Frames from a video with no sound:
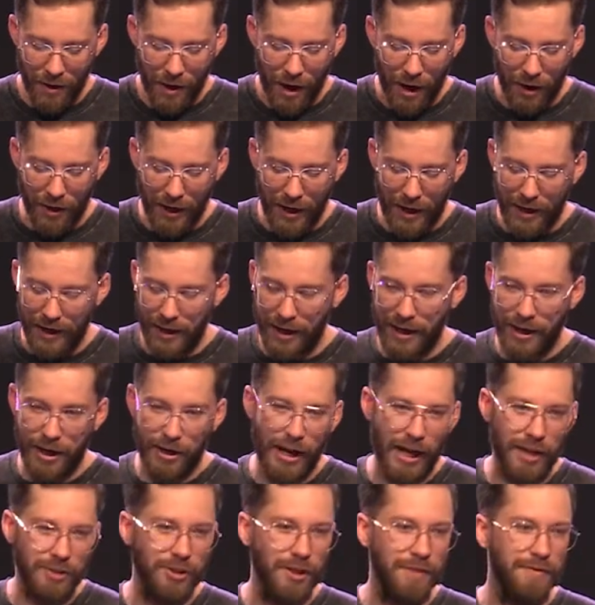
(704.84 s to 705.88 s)
All right, and, and, I'd
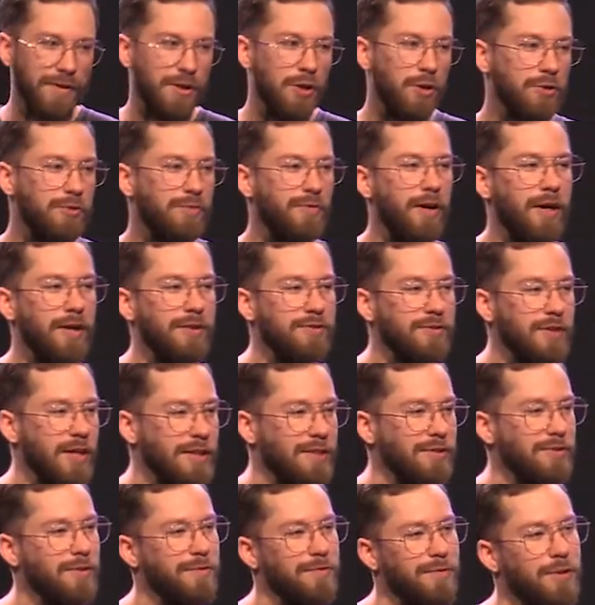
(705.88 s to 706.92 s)
actually even go as far as saying
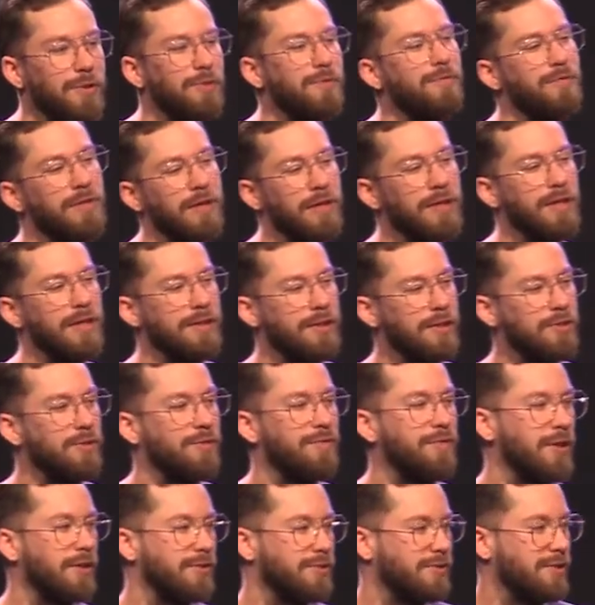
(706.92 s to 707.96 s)
is if you feel like there's a
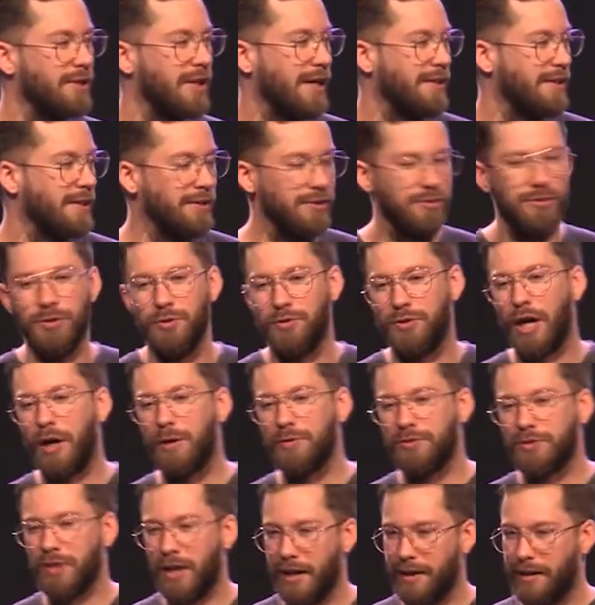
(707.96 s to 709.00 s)
verse today that is used
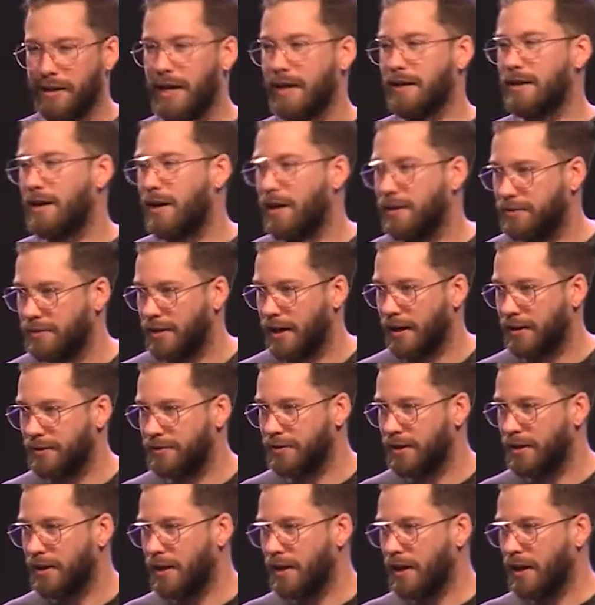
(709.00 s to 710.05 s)
outside of that
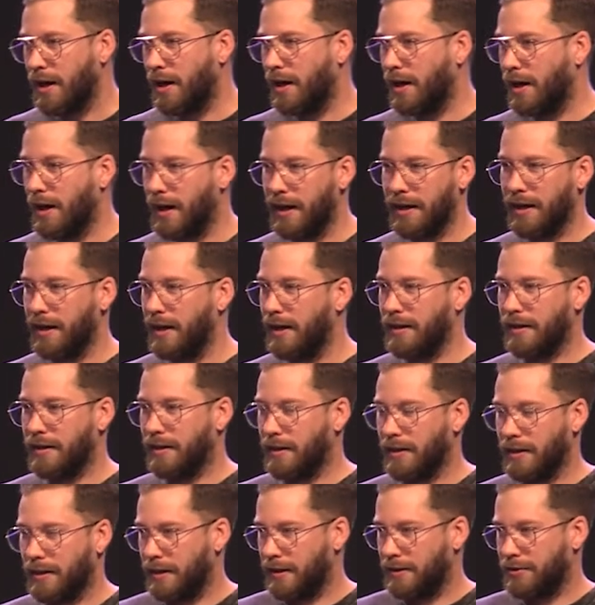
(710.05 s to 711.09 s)
context uh, and,
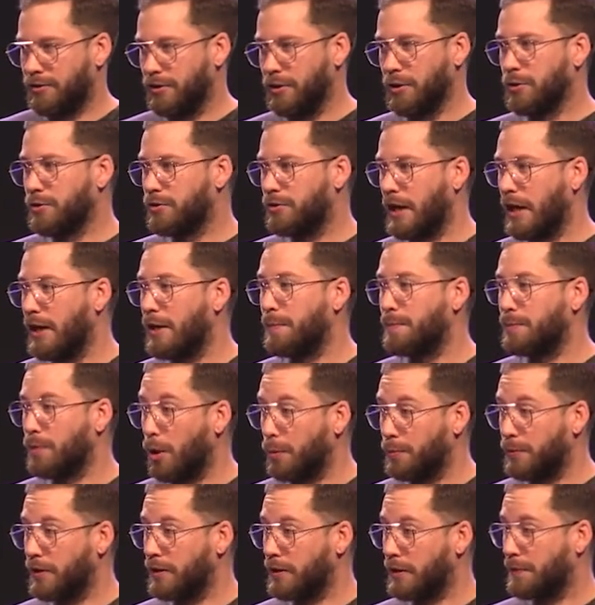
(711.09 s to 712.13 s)
and, is used
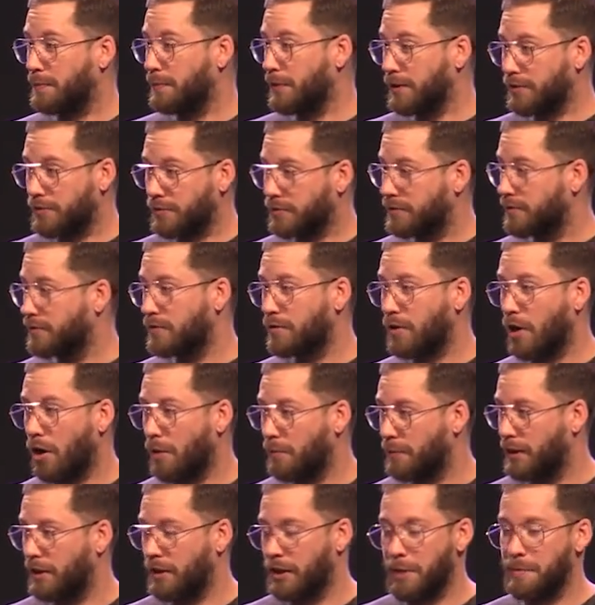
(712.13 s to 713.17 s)
inappropriately, please call
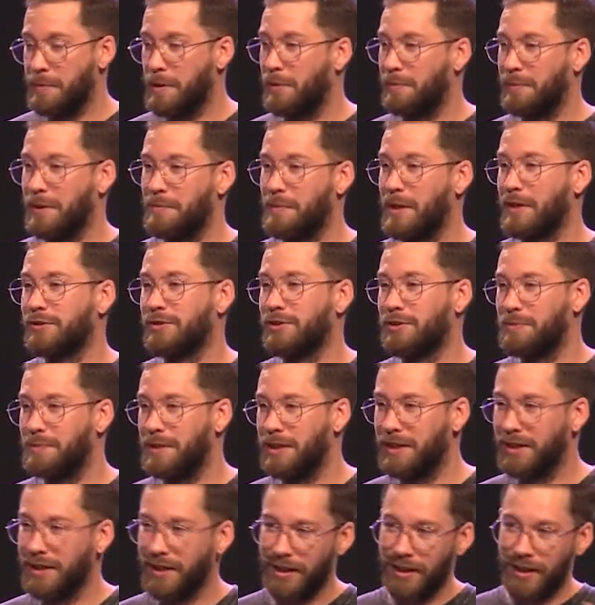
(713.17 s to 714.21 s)
me, email me, message
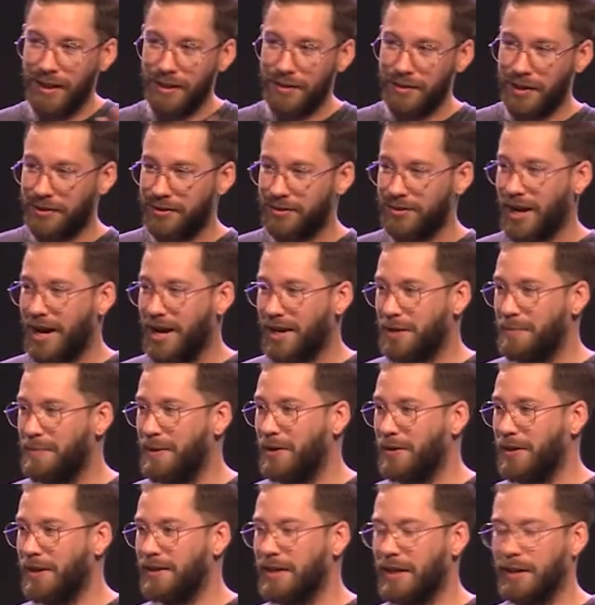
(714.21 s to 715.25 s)
me, Let's talk
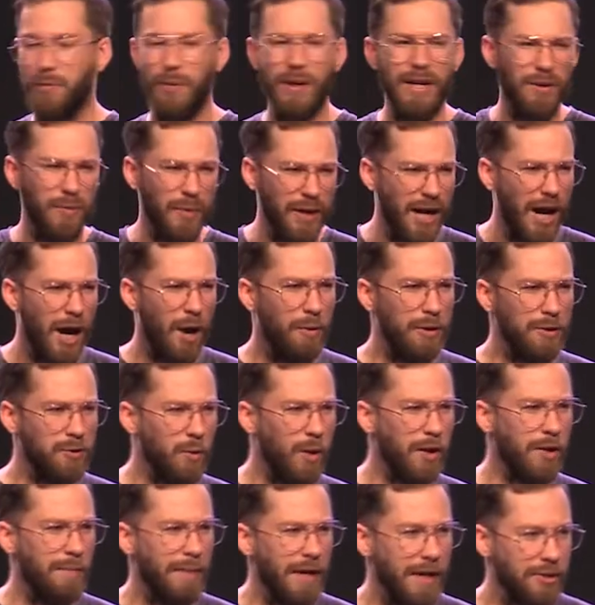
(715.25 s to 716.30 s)
about it. Like, we, we always
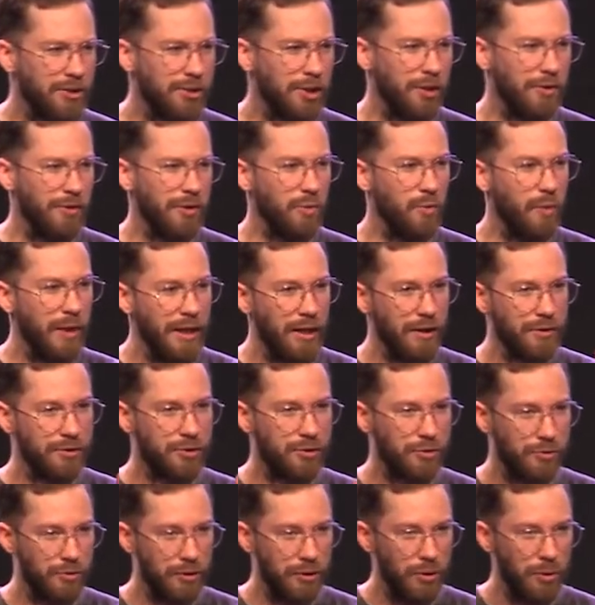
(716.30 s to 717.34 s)
want to make sure that we are
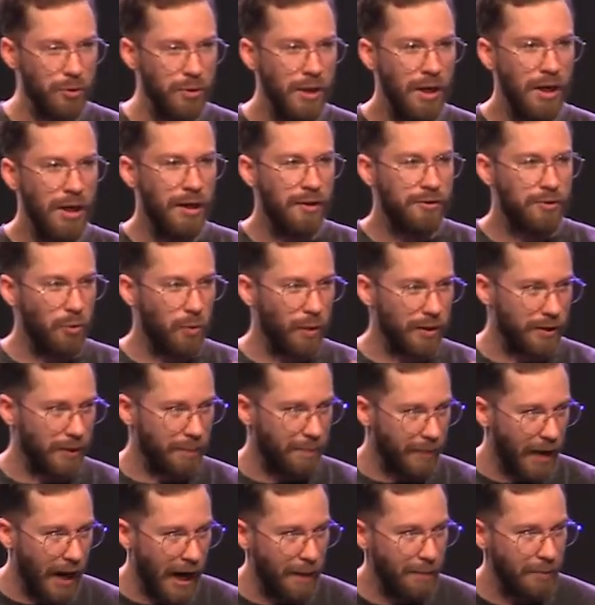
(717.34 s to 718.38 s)
true to what the
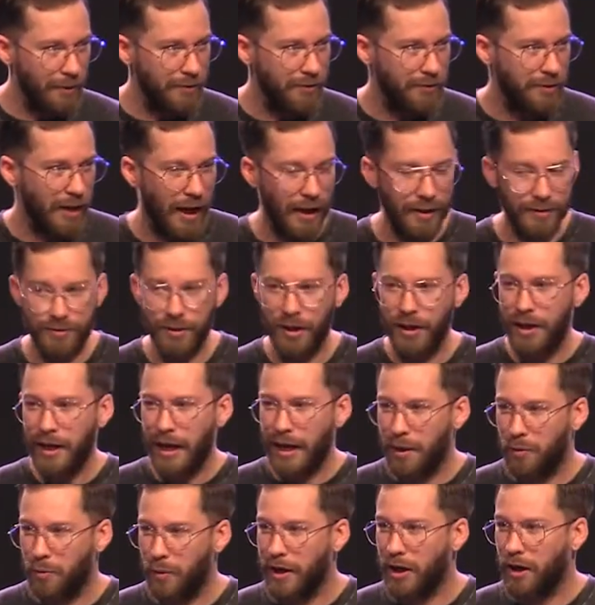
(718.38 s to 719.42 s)
Bible says
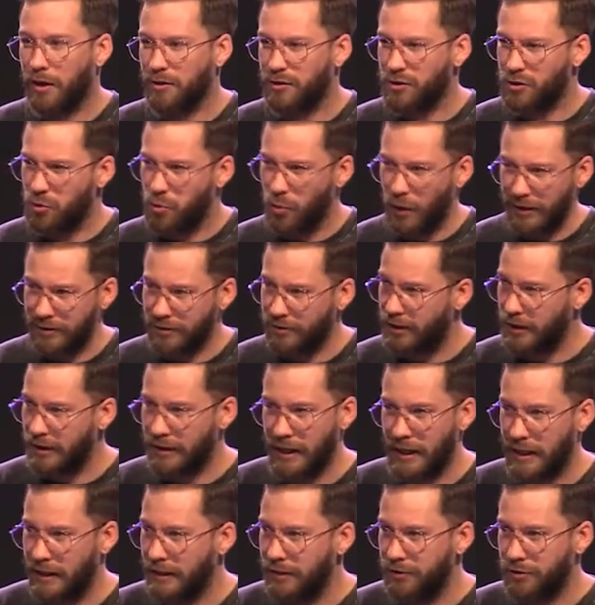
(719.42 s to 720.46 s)
and we aren't twisting
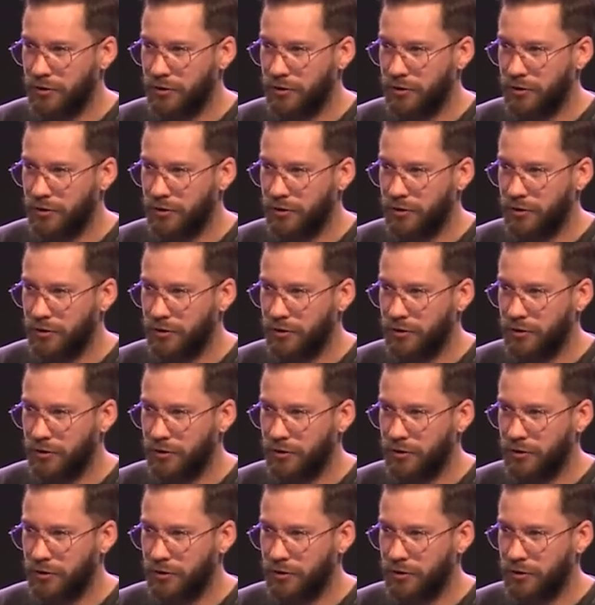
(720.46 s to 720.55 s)
any